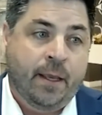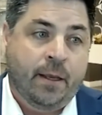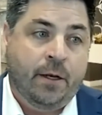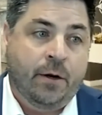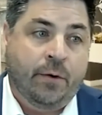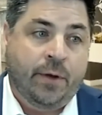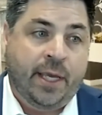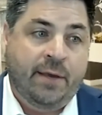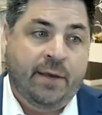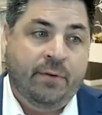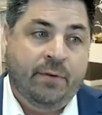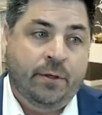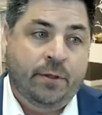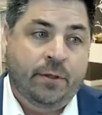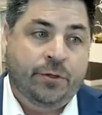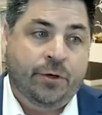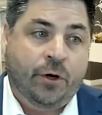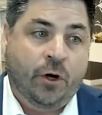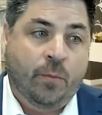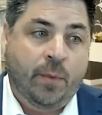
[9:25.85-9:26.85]

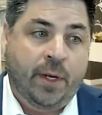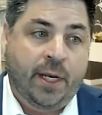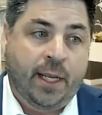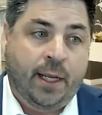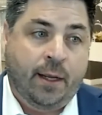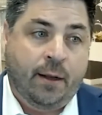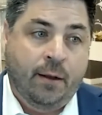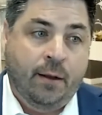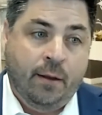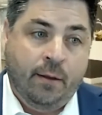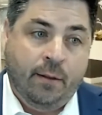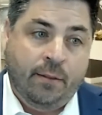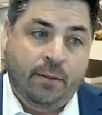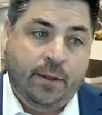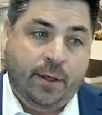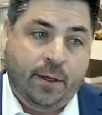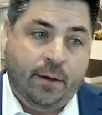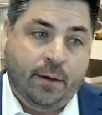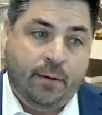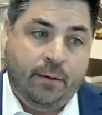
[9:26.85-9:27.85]
determining
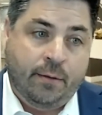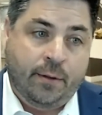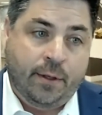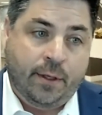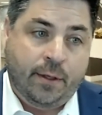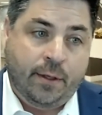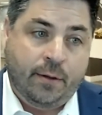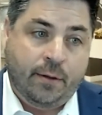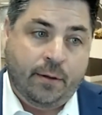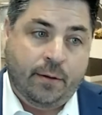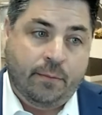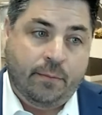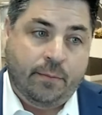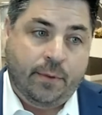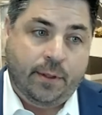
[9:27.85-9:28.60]
the